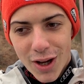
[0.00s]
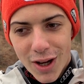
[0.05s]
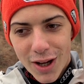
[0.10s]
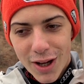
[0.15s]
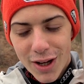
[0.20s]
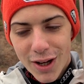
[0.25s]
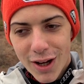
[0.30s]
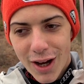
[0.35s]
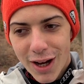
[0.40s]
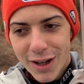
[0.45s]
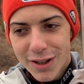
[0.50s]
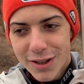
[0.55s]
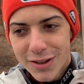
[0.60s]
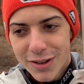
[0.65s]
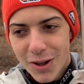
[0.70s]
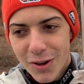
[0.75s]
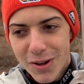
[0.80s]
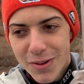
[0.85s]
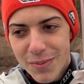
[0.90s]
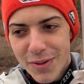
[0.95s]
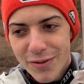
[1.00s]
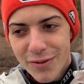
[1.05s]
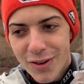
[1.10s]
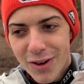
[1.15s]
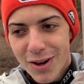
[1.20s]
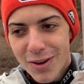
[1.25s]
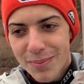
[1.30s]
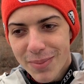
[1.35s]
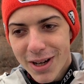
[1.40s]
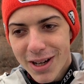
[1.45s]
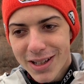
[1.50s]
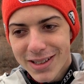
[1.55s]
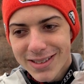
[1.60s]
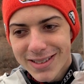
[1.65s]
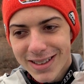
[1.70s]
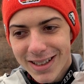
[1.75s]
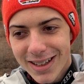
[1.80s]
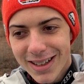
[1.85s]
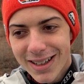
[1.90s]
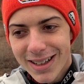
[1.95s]
I didn't know him before,
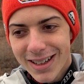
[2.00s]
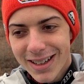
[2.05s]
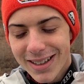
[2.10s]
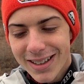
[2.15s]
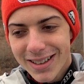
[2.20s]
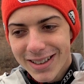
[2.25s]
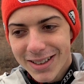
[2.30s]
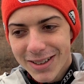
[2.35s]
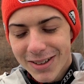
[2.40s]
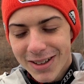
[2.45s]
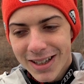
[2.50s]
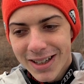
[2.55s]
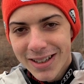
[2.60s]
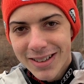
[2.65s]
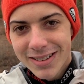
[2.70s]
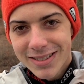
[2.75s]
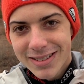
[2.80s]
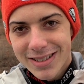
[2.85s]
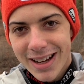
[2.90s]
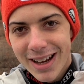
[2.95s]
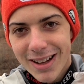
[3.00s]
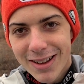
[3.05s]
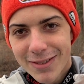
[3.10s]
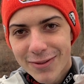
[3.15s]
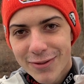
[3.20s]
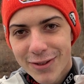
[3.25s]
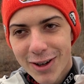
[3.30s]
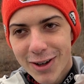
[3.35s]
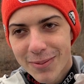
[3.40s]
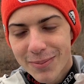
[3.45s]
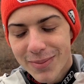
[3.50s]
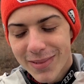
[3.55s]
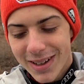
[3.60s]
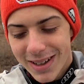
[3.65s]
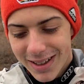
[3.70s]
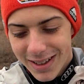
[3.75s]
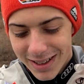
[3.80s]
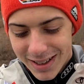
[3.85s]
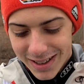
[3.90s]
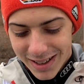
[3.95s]
but you can tell from
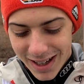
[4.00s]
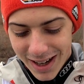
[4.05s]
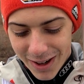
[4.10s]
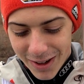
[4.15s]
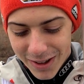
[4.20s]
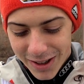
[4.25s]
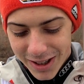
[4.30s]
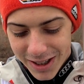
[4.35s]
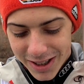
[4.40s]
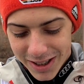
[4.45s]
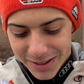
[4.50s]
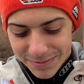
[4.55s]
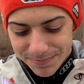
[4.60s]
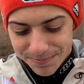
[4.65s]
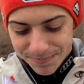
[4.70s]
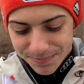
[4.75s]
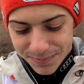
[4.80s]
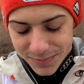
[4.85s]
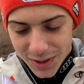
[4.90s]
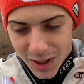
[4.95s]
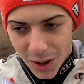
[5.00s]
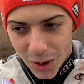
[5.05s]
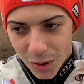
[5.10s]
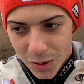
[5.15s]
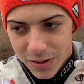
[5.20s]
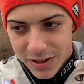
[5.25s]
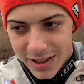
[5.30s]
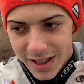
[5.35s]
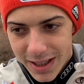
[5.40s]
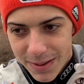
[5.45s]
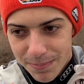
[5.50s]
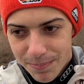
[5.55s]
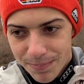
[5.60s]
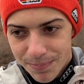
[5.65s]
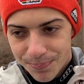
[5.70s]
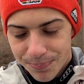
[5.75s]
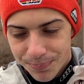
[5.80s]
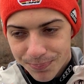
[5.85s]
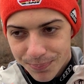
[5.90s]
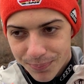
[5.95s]
our whole team
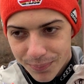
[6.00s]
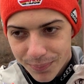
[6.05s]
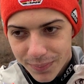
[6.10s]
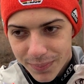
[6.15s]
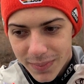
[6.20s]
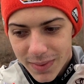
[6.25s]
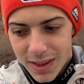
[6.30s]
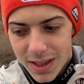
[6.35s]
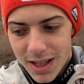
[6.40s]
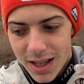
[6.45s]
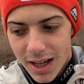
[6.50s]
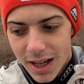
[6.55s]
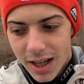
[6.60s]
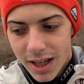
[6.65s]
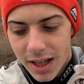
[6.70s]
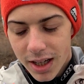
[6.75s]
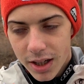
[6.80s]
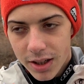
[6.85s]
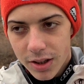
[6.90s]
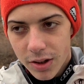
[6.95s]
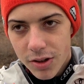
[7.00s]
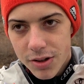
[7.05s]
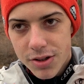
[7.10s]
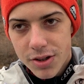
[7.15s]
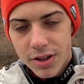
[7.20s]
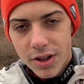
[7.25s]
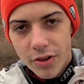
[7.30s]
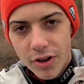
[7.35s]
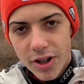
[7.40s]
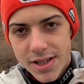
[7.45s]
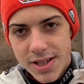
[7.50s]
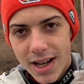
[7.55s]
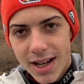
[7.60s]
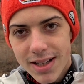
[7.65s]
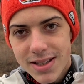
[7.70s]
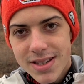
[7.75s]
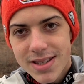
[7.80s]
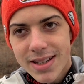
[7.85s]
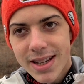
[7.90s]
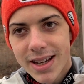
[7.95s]
and also the
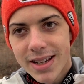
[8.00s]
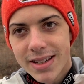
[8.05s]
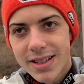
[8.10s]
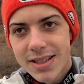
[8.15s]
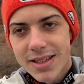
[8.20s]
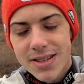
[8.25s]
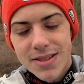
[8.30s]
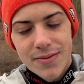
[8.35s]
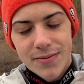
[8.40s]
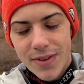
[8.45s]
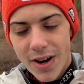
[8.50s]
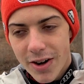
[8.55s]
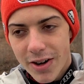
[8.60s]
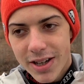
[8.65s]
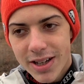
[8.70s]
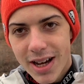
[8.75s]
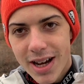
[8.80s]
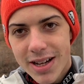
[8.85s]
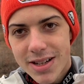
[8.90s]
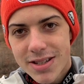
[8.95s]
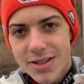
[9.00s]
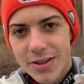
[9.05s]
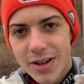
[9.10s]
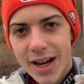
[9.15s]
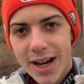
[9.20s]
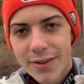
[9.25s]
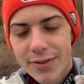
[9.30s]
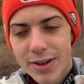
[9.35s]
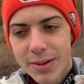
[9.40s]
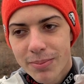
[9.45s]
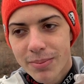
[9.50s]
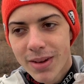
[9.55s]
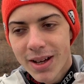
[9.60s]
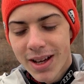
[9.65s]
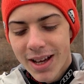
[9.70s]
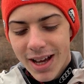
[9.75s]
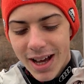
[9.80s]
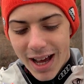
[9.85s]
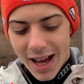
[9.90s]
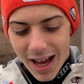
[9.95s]
results that it's very nice to have him,
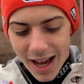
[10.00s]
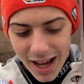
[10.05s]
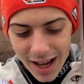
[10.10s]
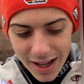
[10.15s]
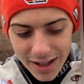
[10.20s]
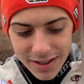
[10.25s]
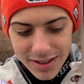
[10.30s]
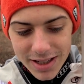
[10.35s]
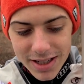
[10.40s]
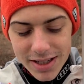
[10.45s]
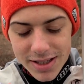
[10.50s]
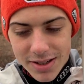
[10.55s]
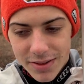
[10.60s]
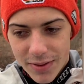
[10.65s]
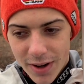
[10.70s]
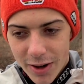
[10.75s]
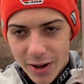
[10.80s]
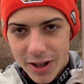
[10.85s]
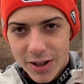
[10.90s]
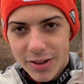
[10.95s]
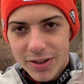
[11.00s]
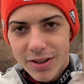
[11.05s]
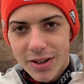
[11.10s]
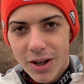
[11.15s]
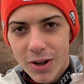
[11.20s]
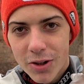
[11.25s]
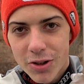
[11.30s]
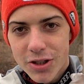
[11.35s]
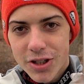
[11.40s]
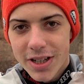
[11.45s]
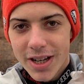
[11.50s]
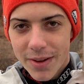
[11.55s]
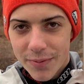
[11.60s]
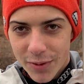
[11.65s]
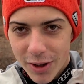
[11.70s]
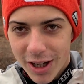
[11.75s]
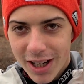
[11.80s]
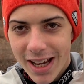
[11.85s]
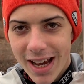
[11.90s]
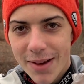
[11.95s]
and he's a very good coach, and
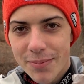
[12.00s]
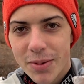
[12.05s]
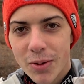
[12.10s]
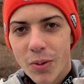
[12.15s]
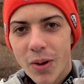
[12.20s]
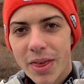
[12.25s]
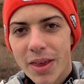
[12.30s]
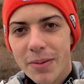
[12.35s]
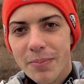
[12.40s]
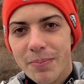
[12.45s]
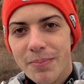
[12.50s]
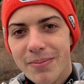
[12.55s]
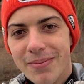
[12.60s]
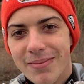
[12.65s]
I'm really happy with him.